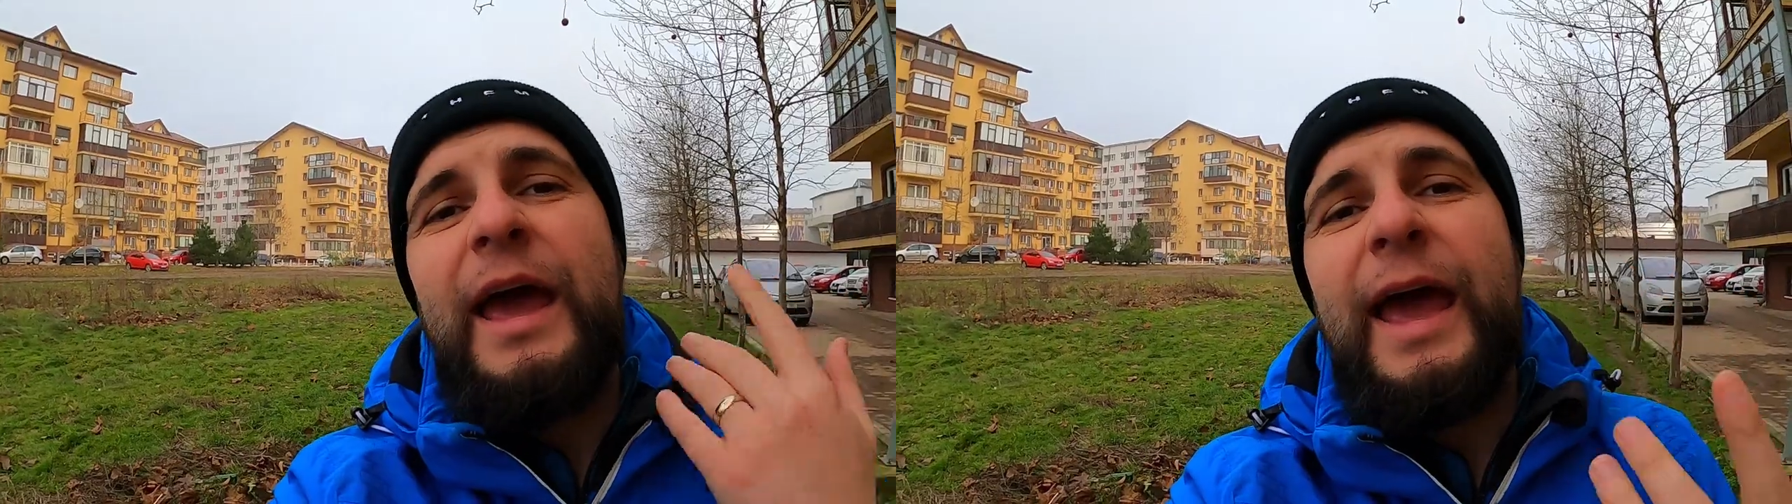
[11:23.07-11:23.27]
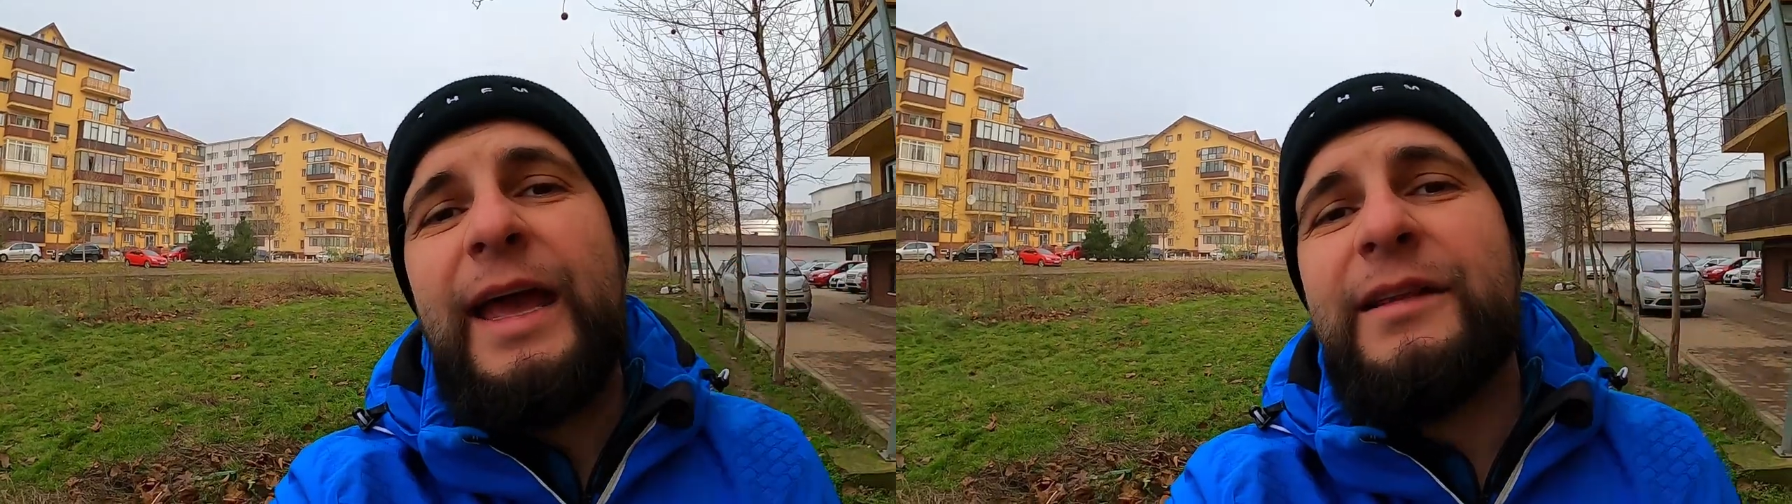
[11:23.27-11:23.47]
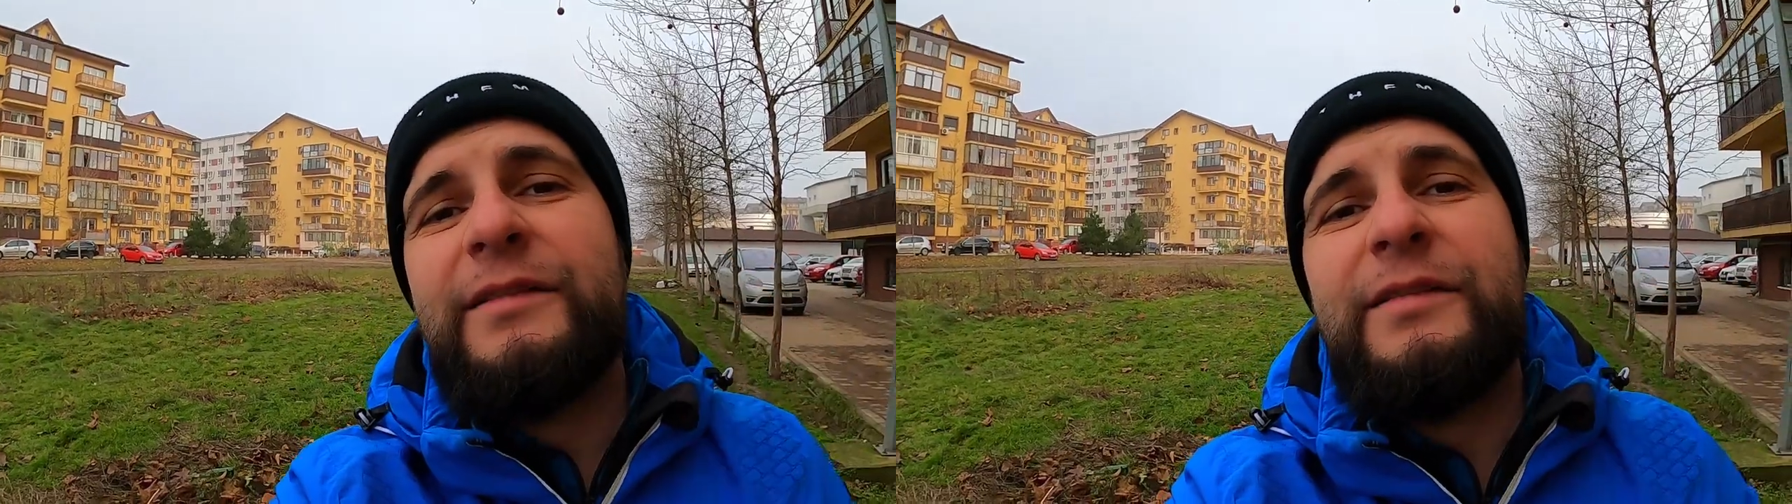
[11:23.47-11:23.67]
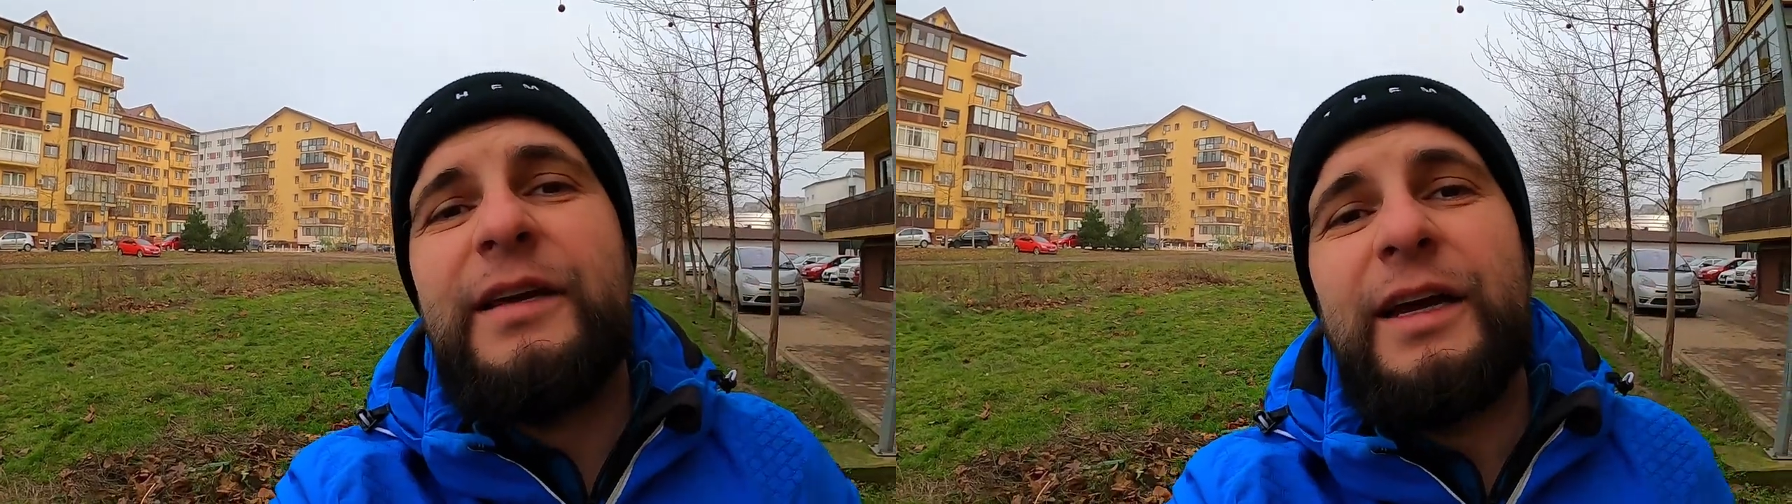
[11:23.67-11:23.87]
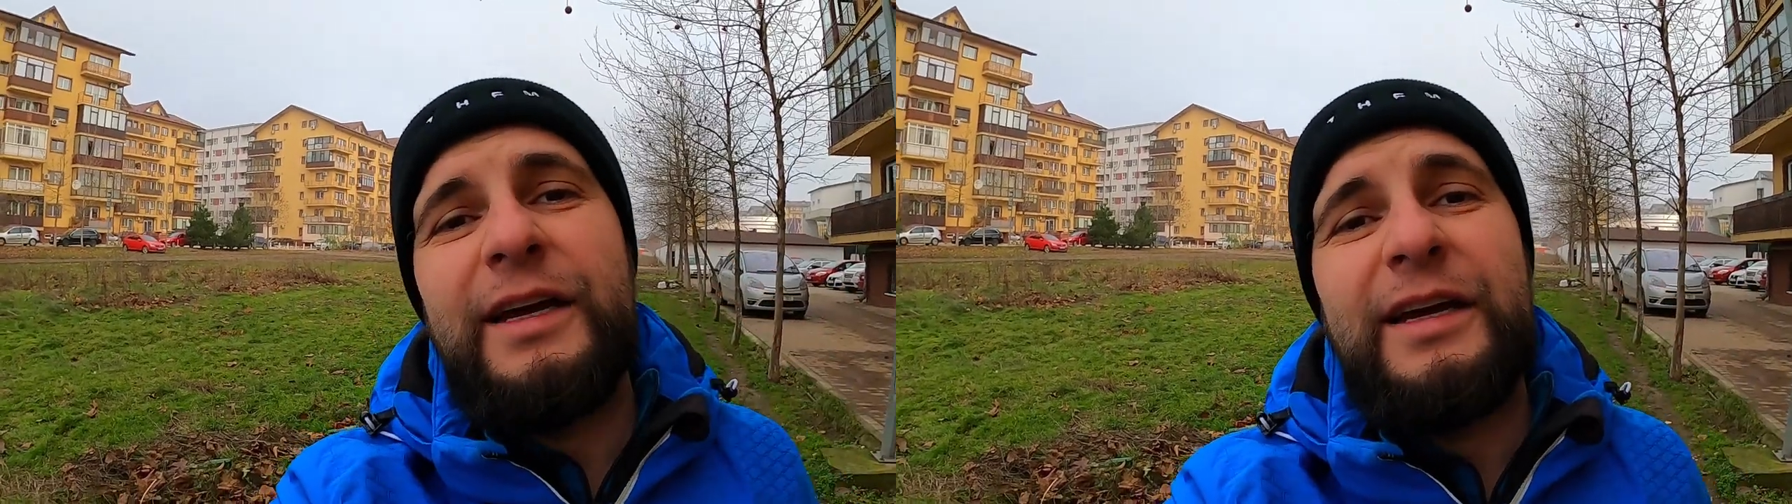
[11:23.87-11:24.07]
and
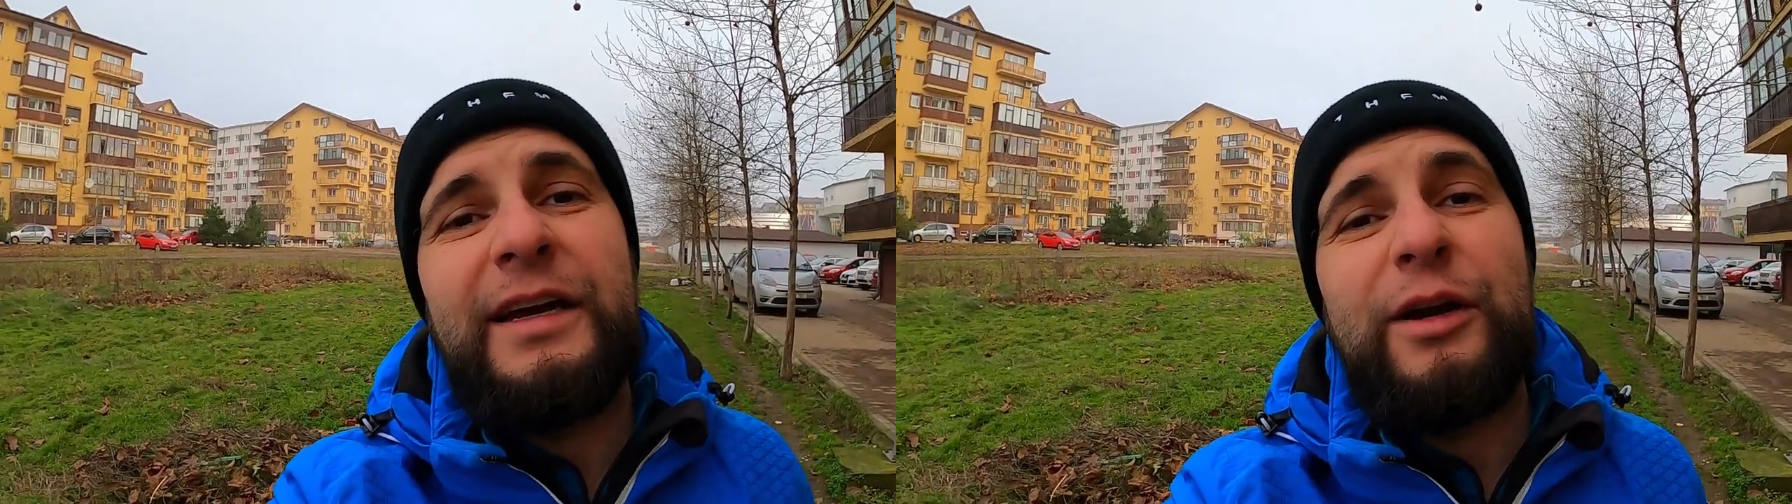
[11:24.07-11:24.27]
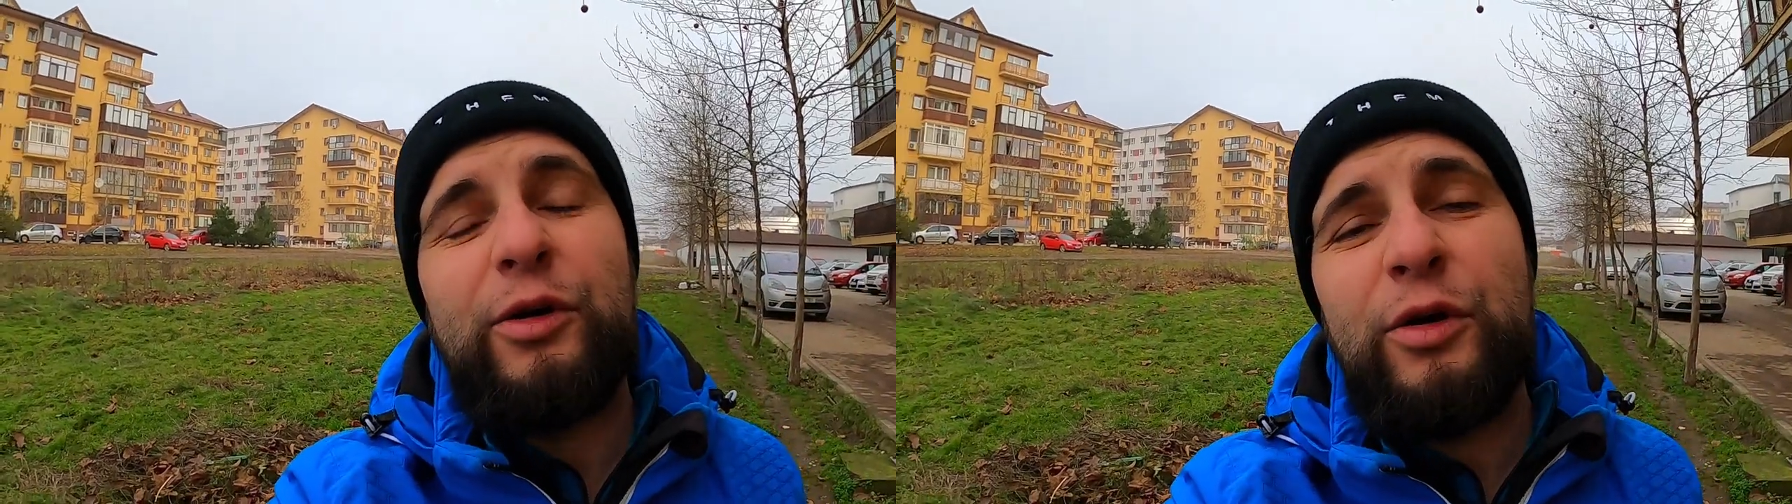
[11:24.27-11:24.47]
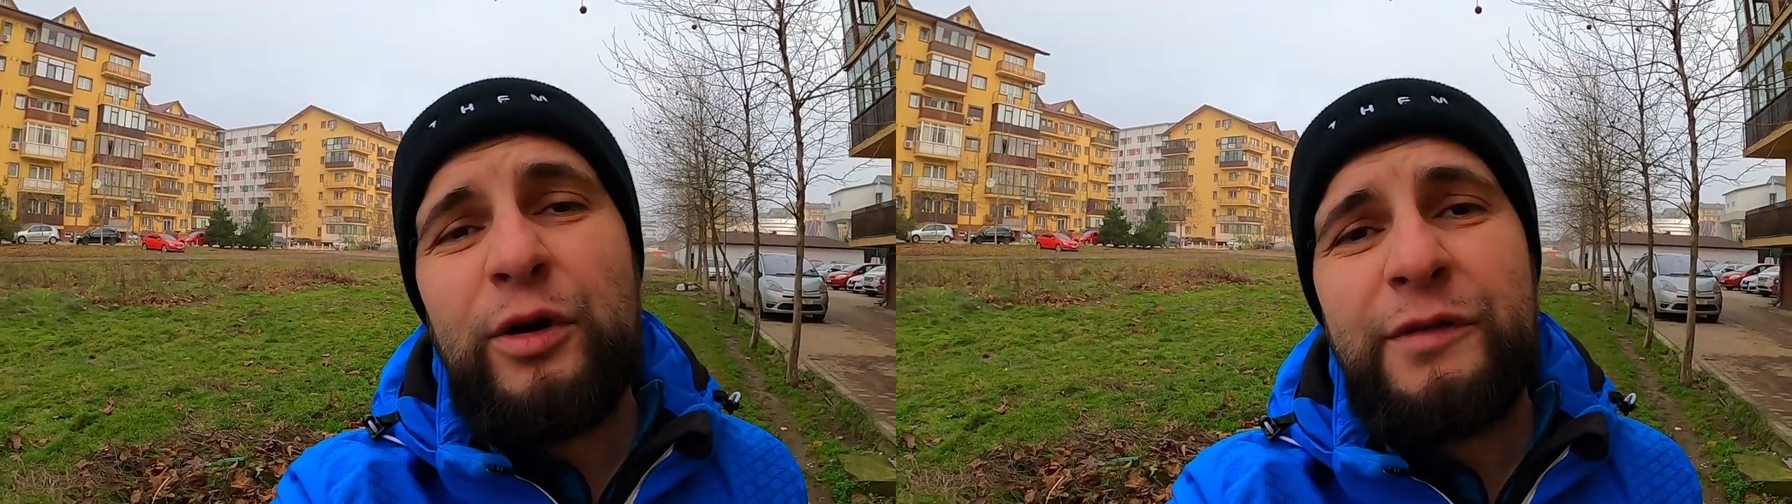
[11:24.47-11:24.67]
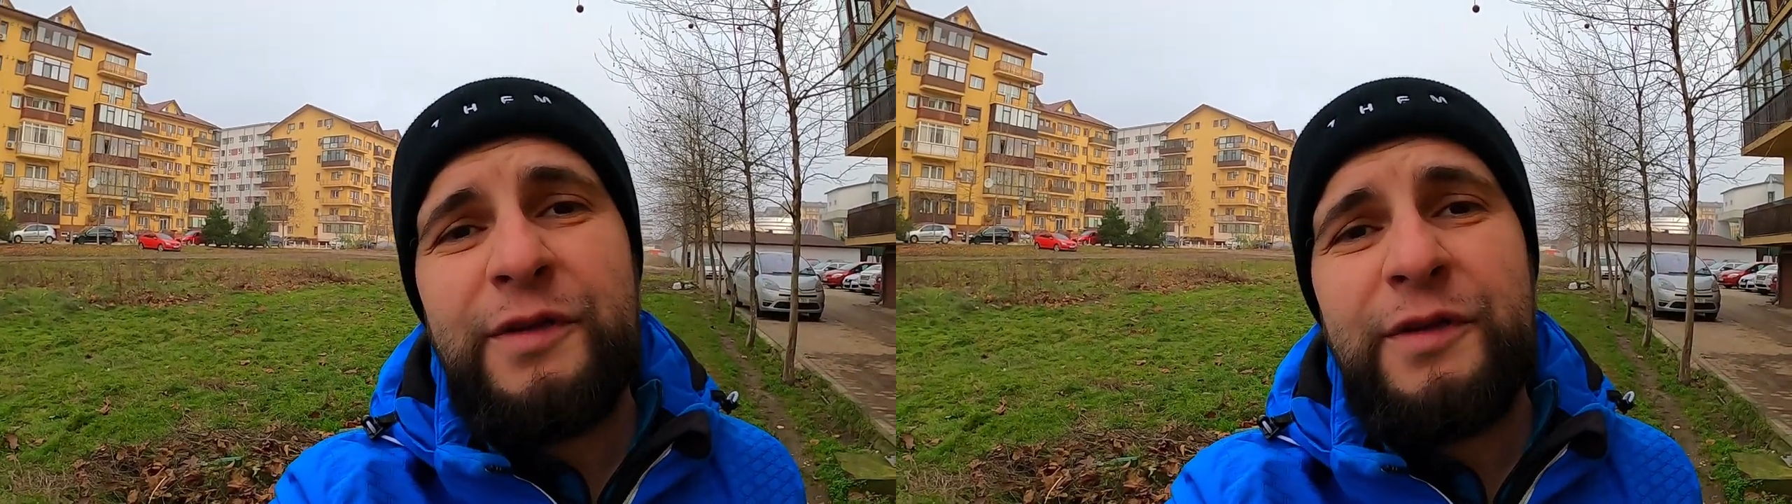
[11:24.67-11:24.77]
uh, a lot